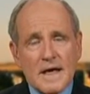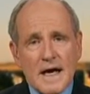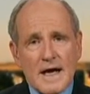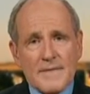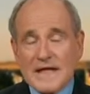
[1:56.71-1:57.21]

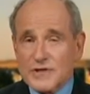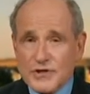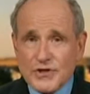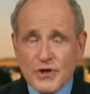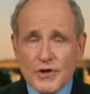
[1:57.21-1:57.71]
I'm not so
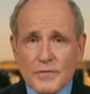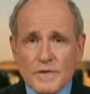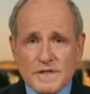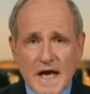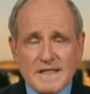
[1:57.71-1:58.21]
sure it
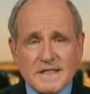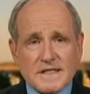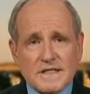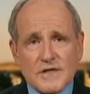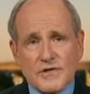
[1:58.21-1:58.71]
was
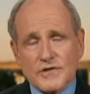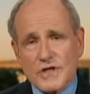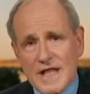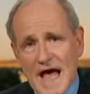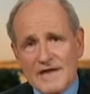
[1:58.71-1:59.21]
ISIS. You know, there's a
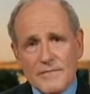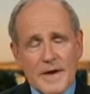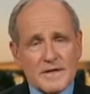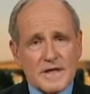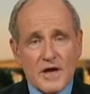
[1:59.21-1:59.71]
lot of them out there.